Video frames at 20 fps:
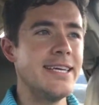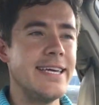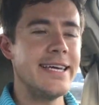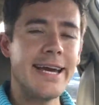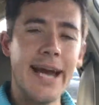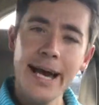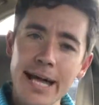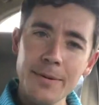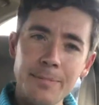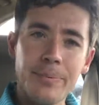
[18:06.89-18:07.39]
you
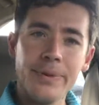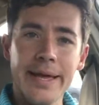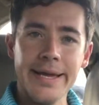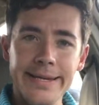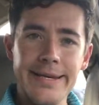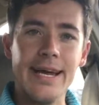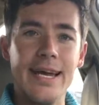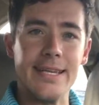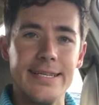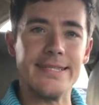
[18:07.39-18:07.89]
gotta
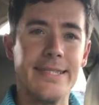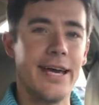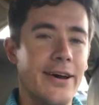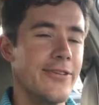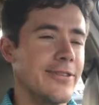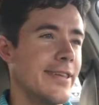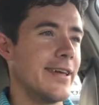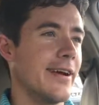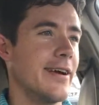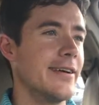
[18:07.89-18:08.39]
play nice
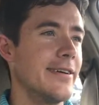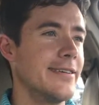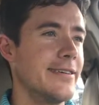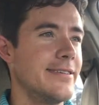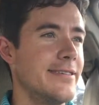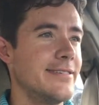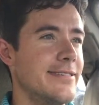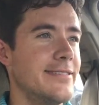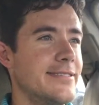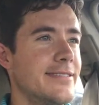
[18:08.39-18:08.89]
out there.
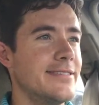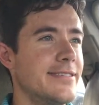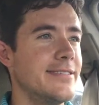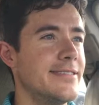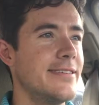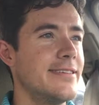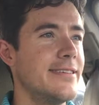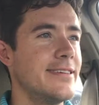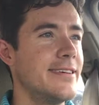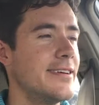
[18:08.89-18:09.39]

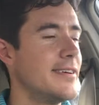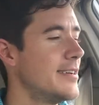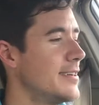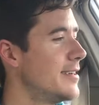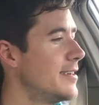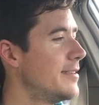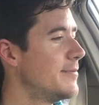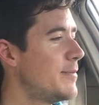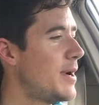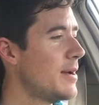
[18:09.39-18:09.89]

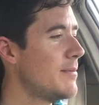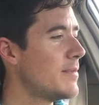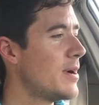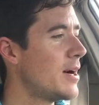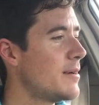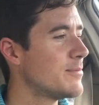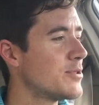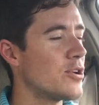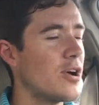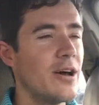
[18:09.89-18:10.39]
My
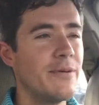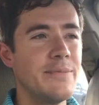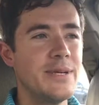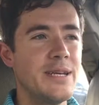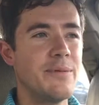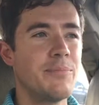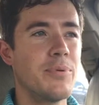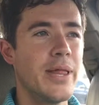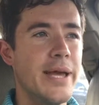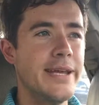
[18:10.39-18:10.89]
mom taught
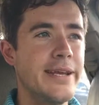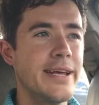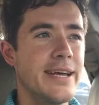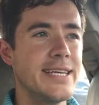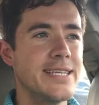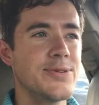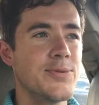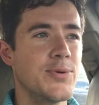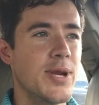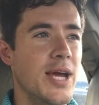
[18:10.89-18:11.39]
me to play
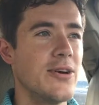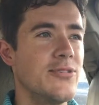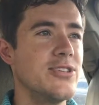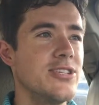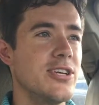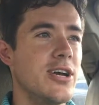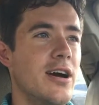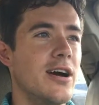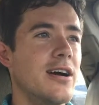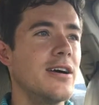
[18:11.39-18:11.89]
nice when I
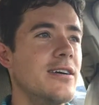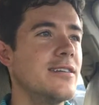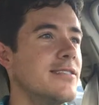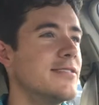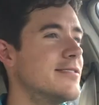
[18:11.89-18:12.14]
was young,